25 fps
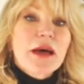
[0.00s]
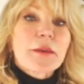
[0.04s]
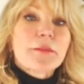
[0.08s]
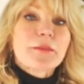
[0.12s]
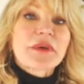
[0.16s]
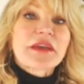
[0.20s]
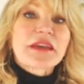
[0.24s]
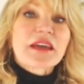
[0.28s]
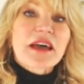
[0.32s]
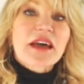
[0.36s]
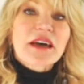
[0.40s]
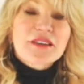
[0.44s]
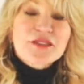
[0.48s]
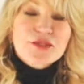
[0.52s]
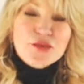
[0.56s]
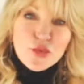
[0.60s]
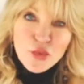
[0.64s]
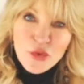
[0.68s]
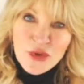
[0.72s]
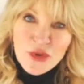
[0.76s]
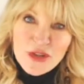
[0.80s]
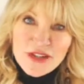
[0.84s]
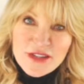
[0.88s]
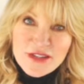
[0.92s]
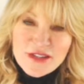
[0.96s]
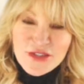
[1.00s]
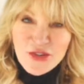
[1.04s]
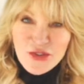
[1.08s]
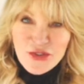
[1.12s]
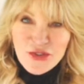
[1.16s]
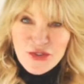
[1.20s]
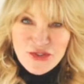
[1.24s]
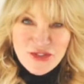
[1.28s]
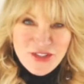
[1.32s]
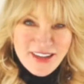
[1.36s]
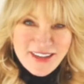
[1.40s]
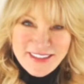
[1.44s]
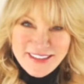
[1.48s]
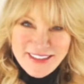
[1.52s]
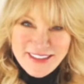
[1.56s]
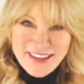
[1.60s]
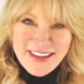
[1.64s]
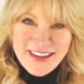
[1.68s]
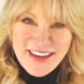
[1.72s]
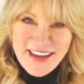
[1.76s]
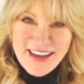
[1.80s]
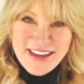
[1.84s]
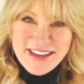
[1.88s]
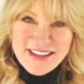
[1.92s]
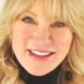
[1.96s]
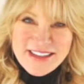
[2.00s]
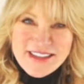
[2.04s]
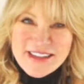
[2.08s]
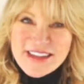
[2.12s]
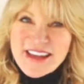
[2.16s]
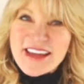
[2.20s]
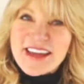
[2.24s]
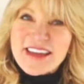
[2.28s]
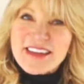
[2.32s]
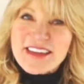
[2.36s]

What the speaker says: because research indicates